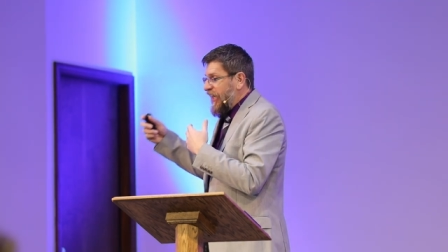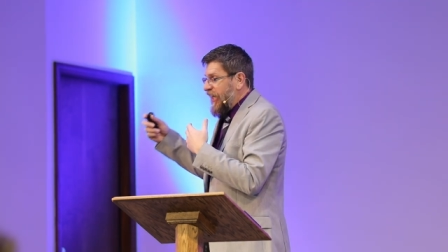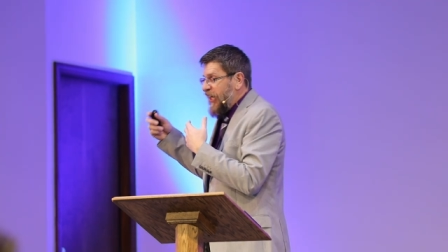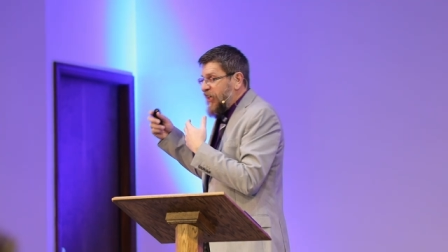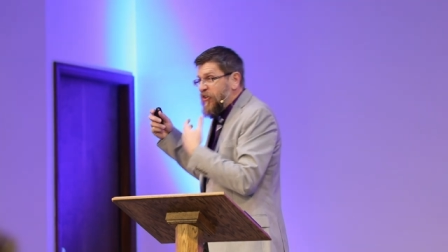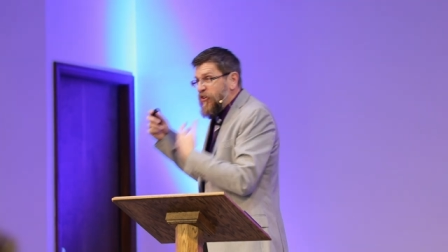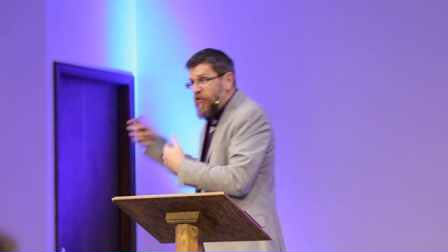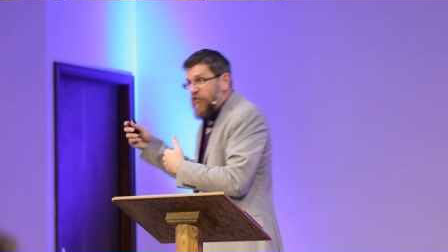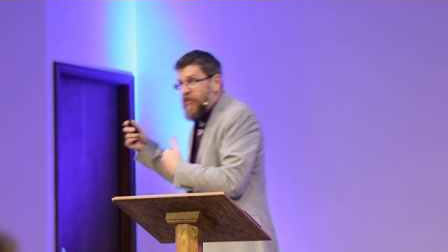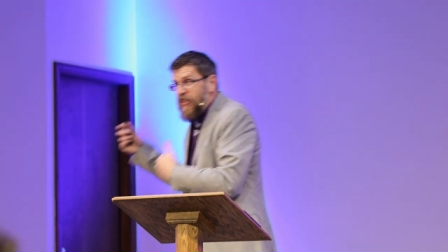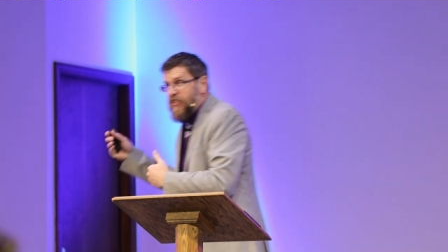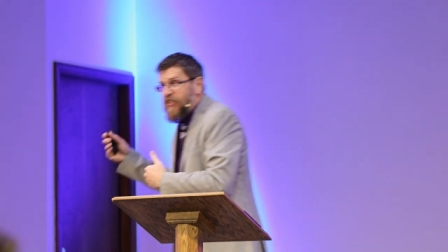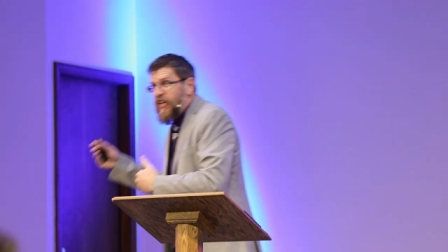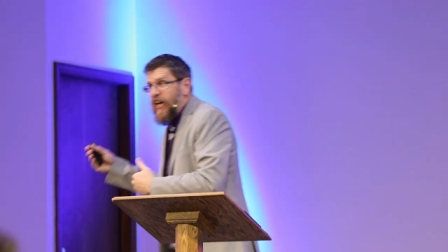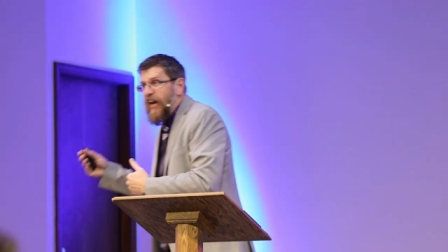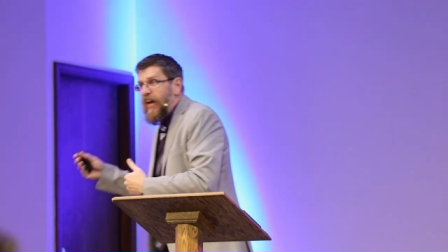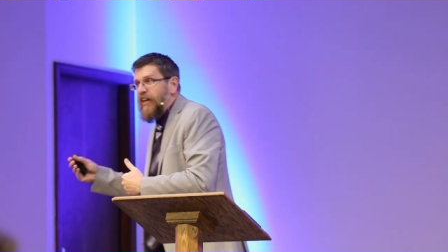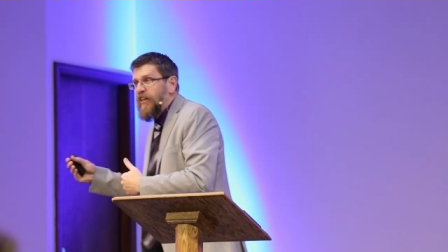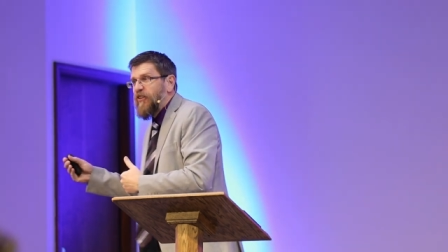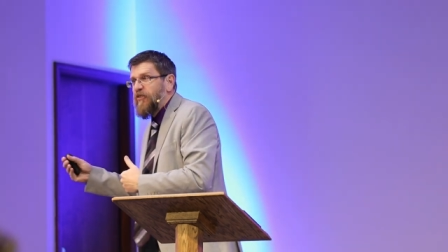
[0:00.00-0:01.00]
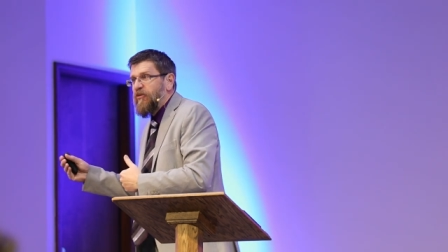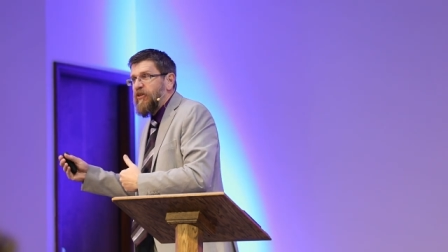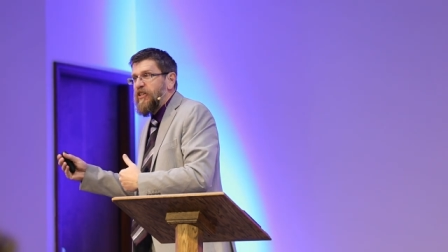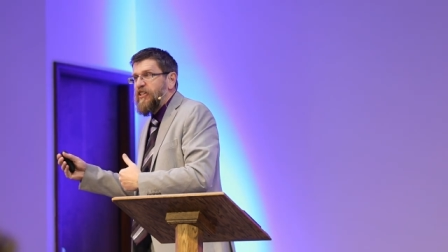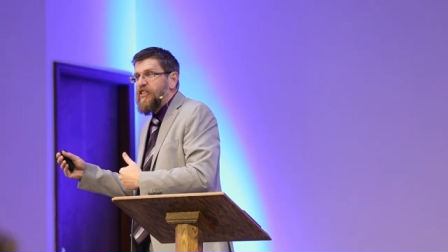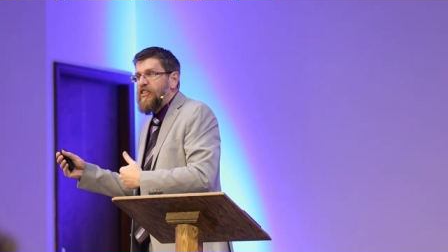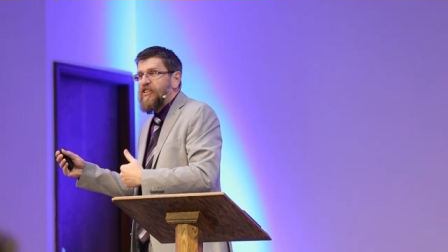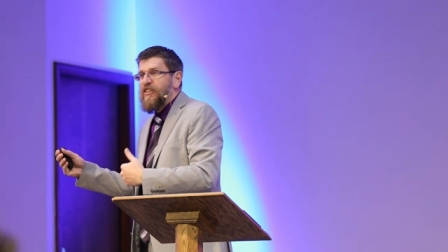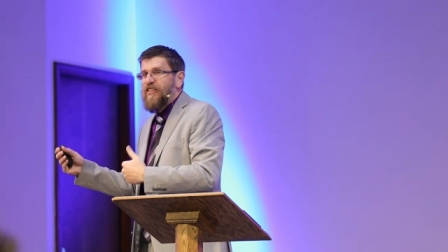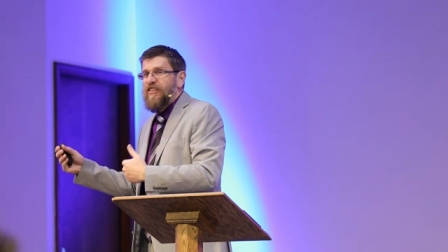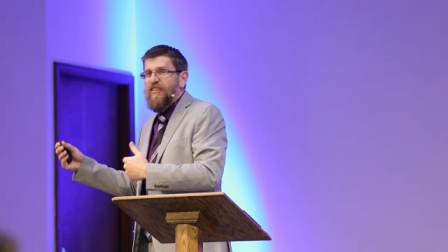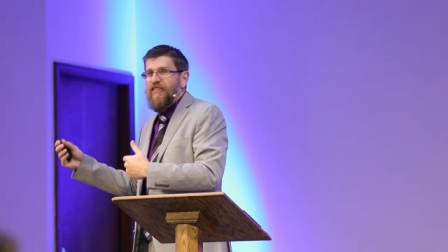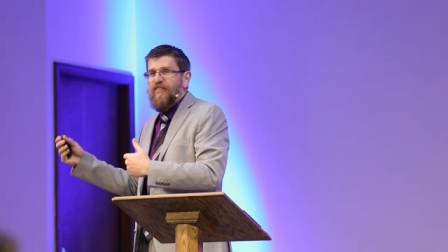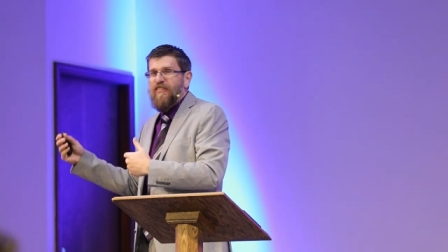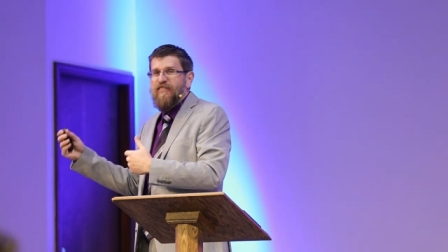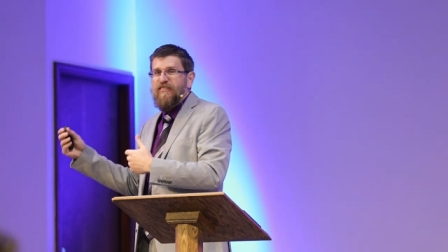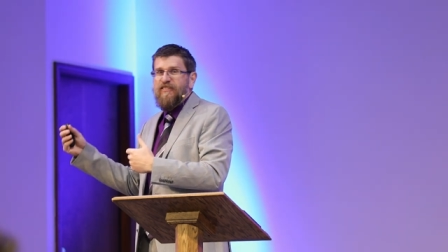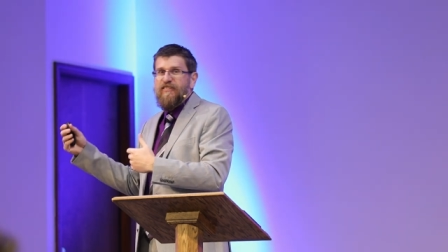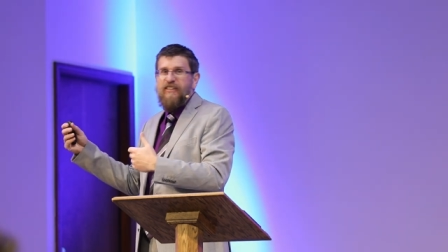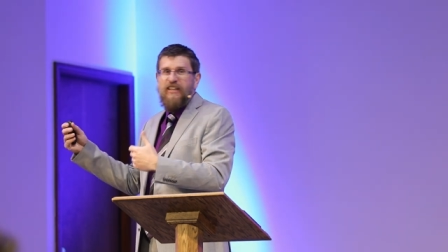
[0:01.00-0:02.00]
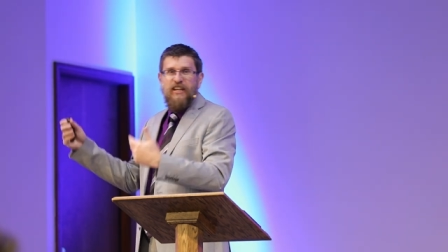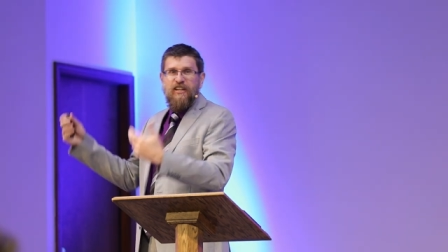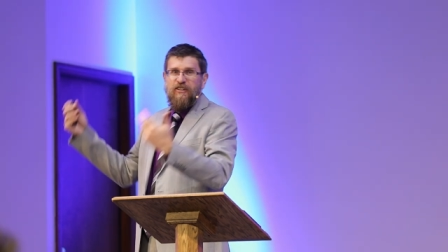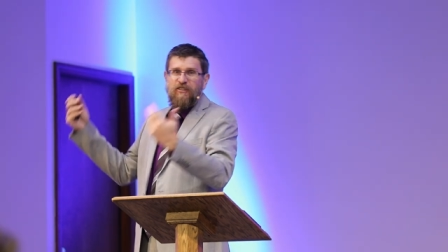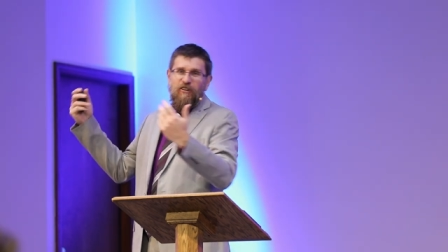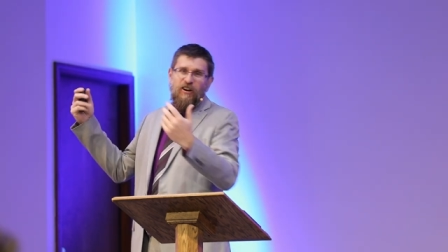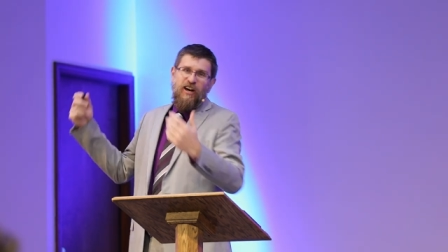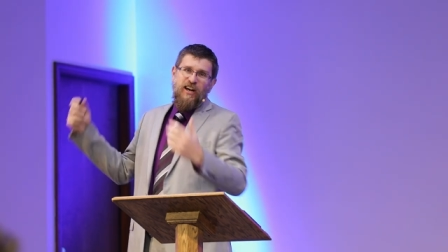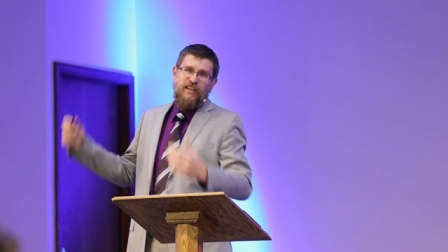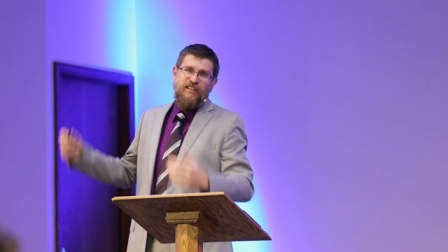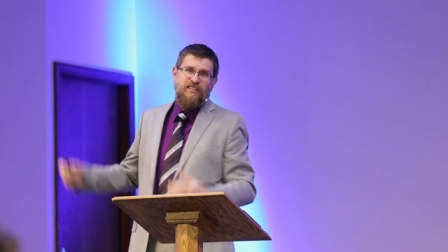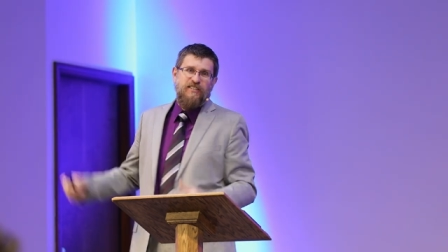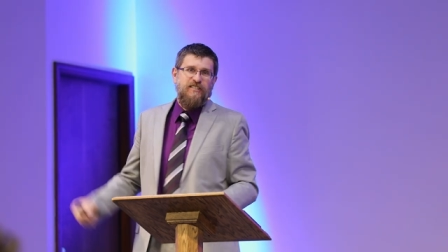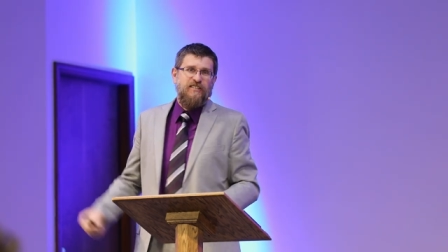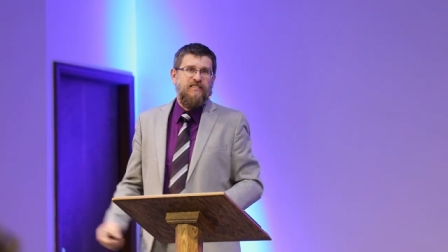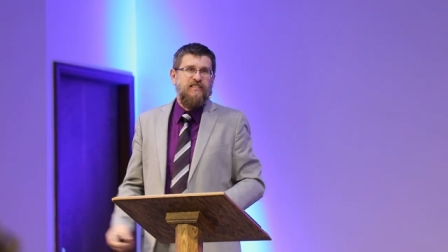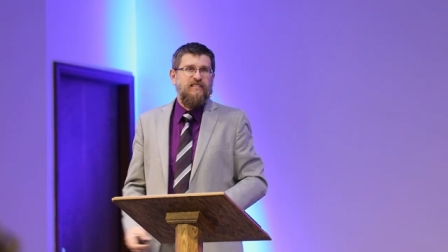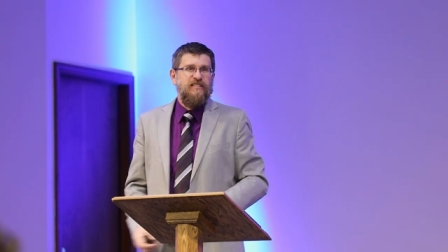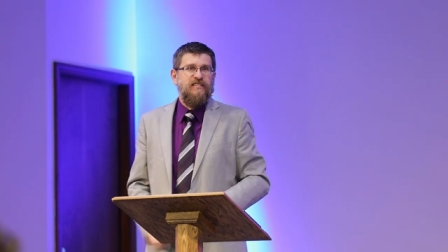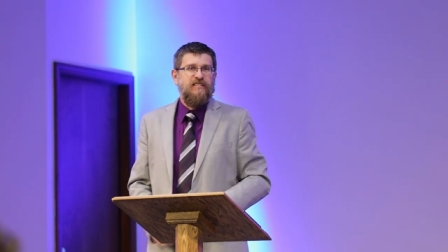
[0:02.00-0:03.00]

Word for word: under this anguish, he cries.